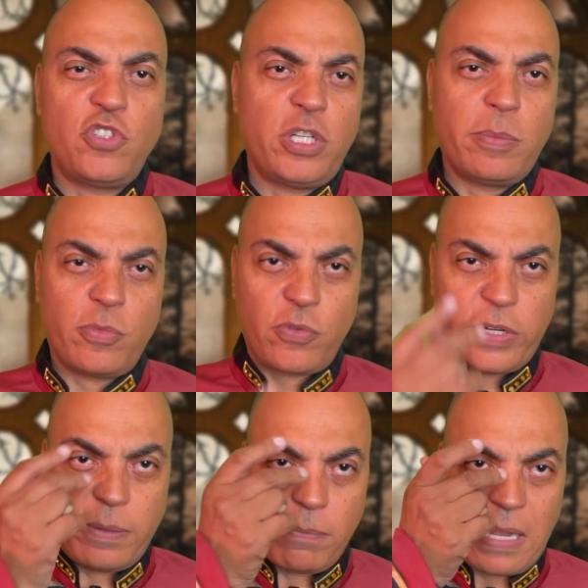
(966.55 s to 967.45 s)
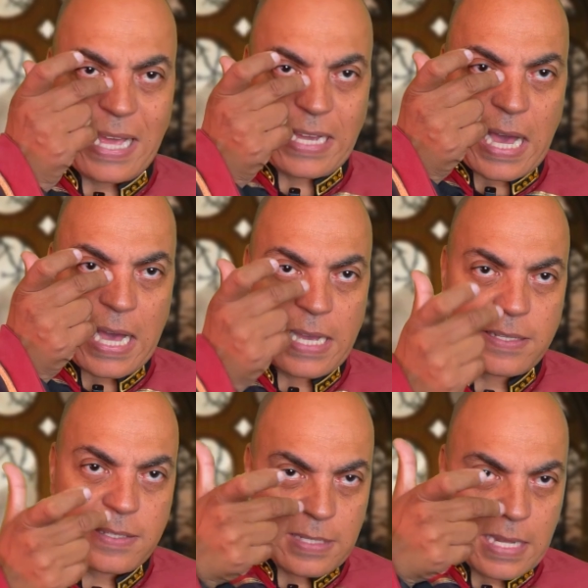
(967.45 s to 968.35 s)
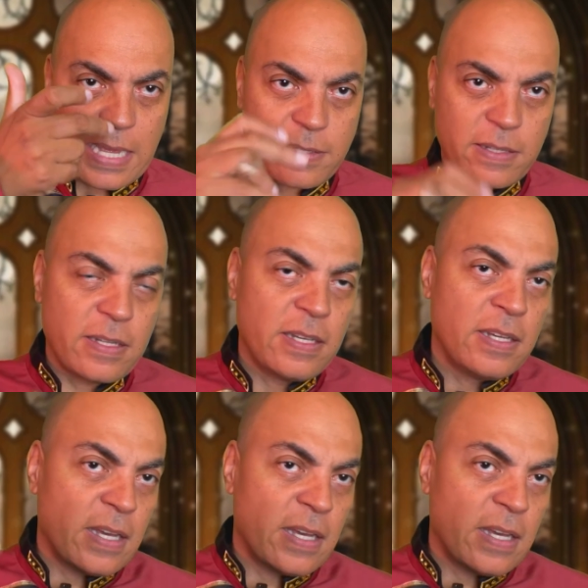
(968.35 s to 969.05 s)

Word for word: shimmering black eyes, slanted.